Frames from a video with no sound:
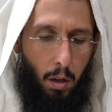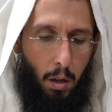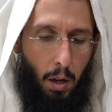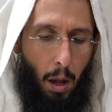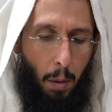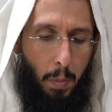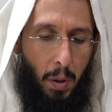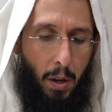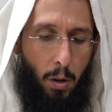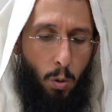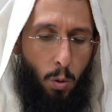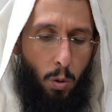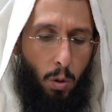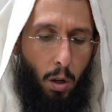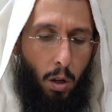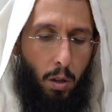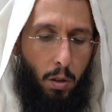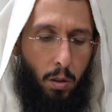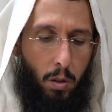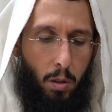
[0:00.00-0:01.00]
Rabenu,
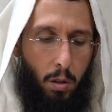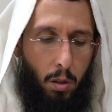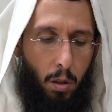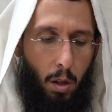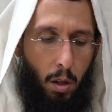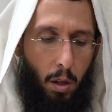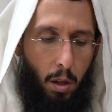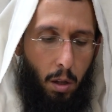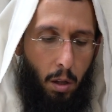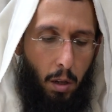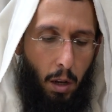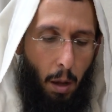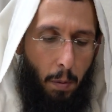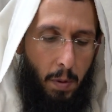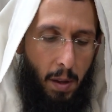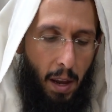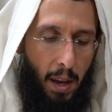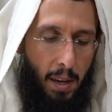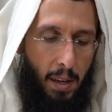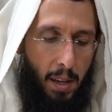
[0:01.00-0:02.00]
uh,
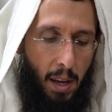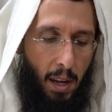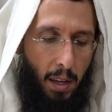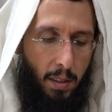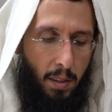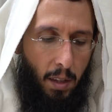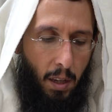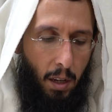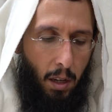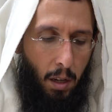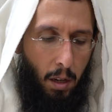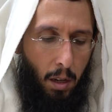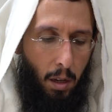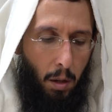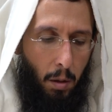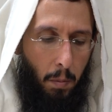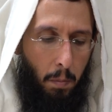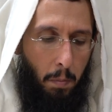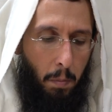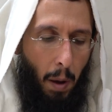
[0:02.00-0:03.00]
Rabbi Eliezer
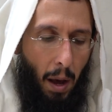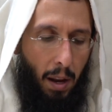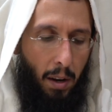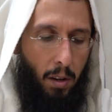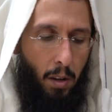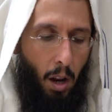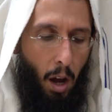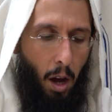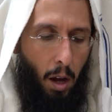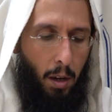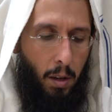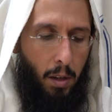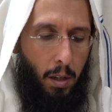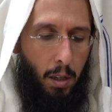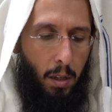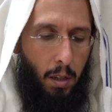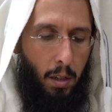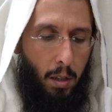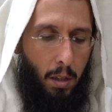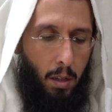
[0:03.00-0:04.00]

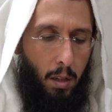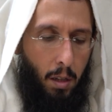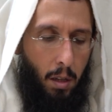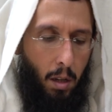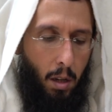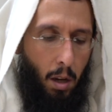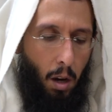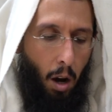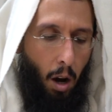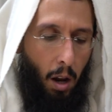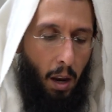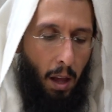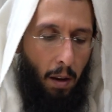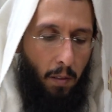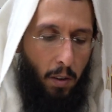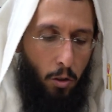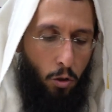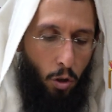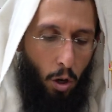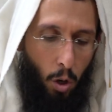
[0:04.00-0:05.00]
Bandari,
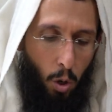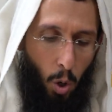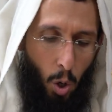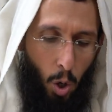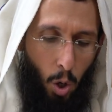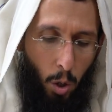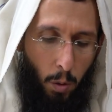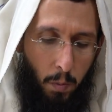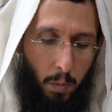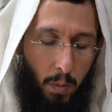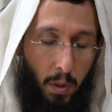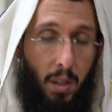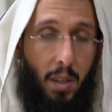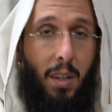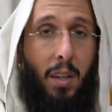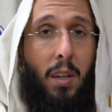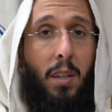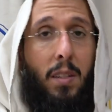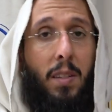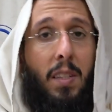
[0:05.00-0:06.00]
Allah Shalom,
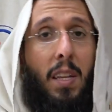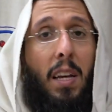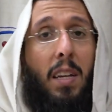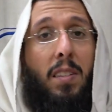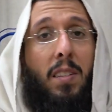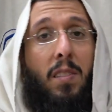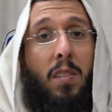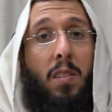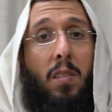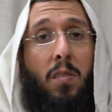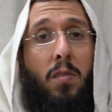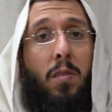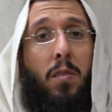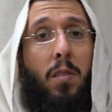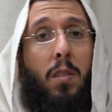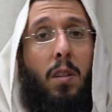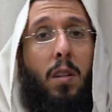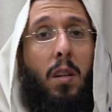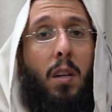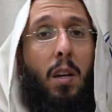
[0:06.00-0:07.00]
says this
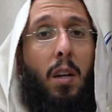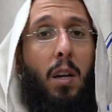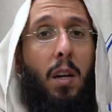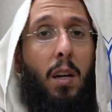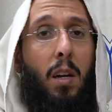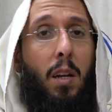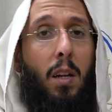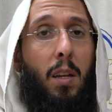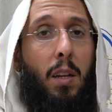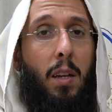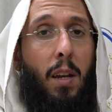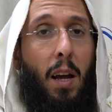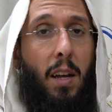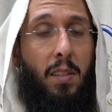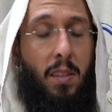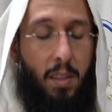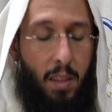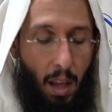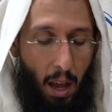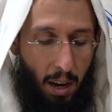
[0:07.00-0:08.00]

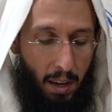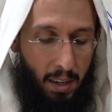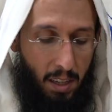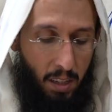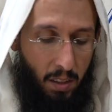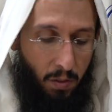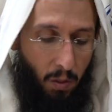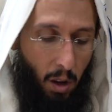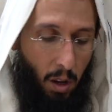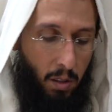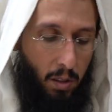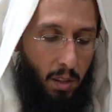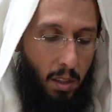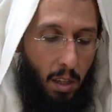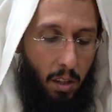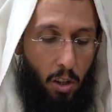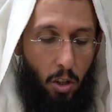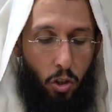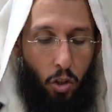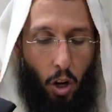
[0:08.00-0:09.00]
that, that this was
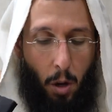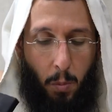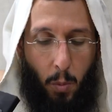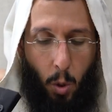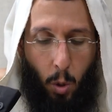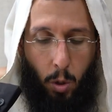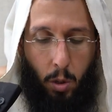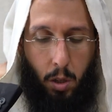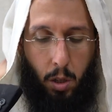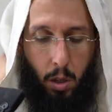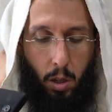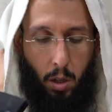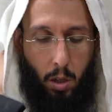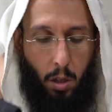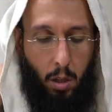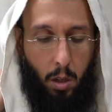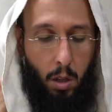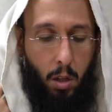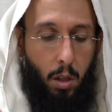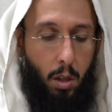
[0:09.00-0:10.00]
the neshamot.
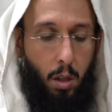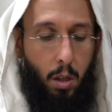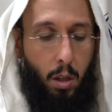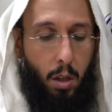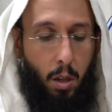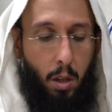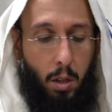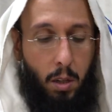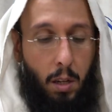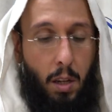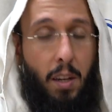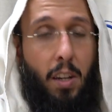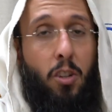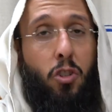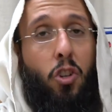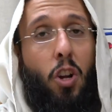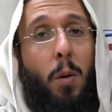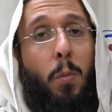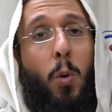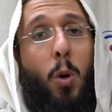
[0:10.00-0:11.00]
The
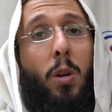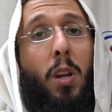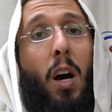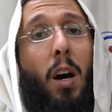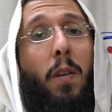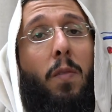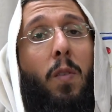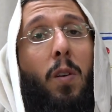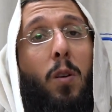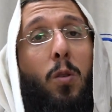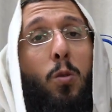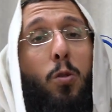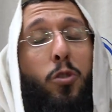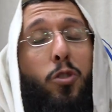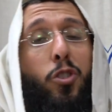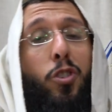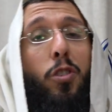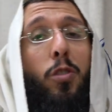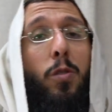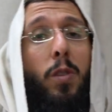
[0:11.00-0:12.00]
neshamot of good
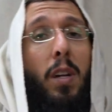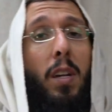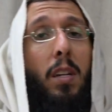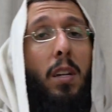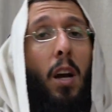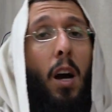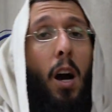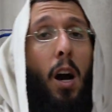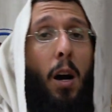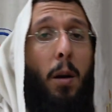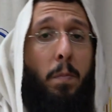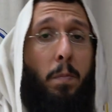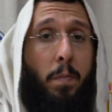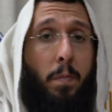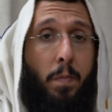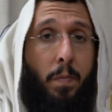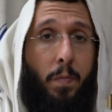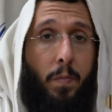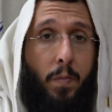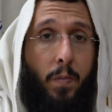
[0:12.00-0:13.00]
children come
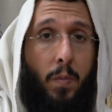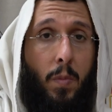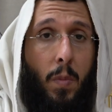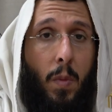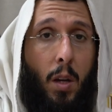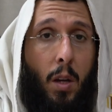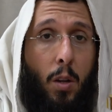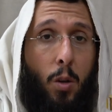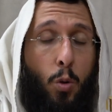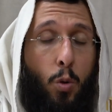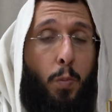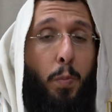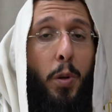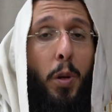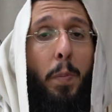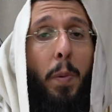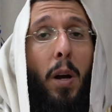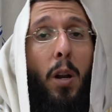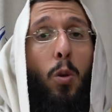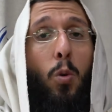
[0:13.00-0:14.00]
to
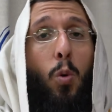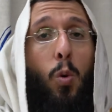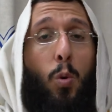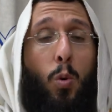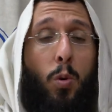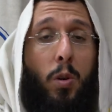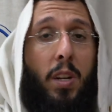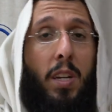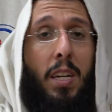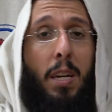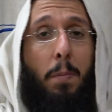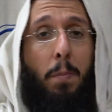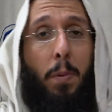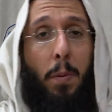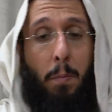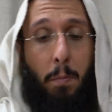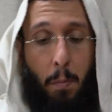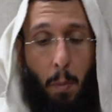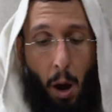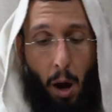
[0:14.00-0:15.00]
people who keep
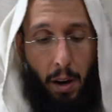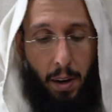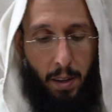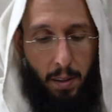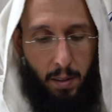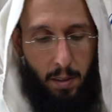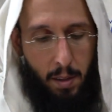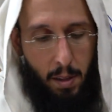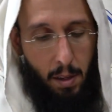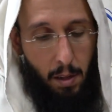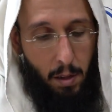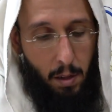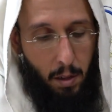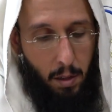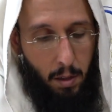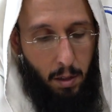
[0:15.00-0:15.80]
modesty.